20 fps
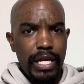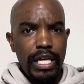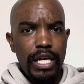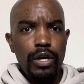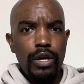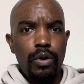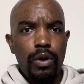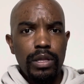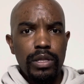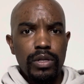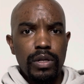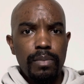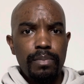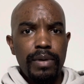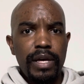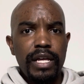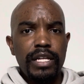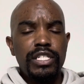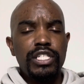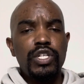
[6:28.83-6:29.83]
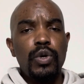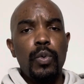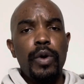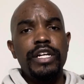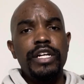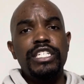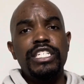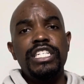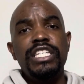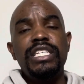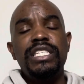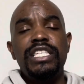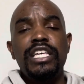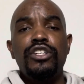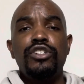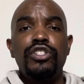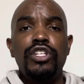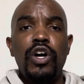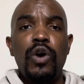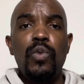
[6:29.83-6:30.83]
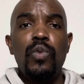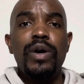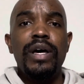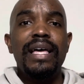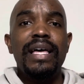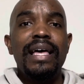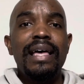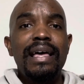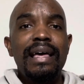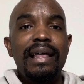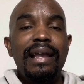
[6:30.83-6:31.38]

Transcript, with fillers: ego a little bit to where she said, you know what,